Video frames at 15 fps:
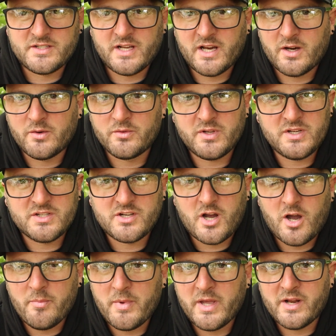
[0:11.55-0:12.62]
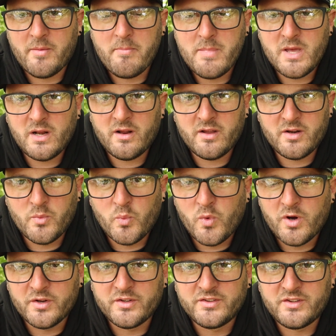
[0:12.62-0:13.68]
Now these come in a million and
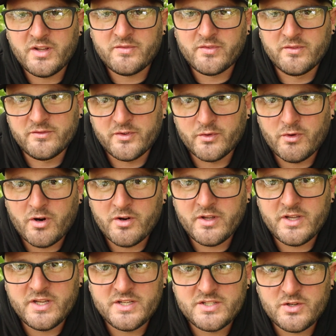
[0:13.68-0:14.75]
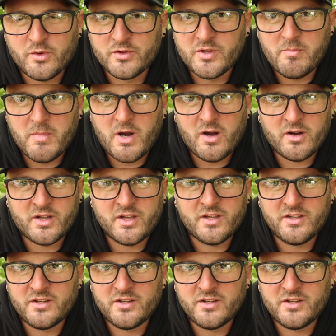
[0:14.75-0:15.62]
one different varieties on the market.